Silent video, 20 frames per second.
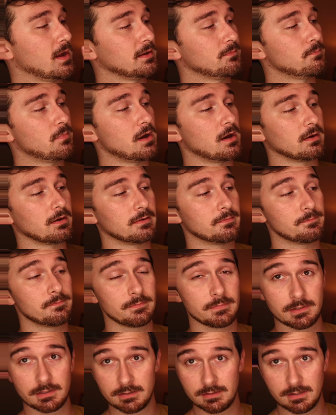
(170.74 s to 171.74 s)
white bottom,
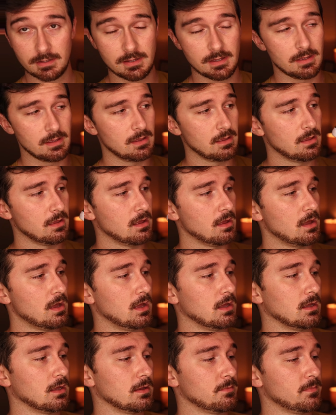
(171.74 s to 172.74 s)

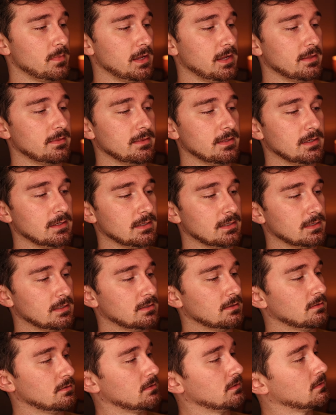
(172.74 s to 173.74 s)
and
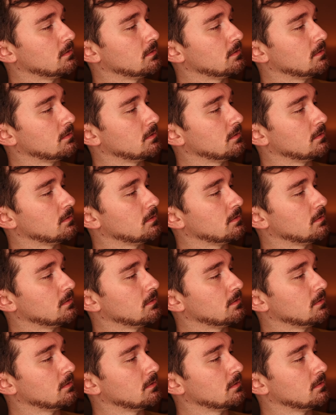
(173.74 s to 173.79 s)
then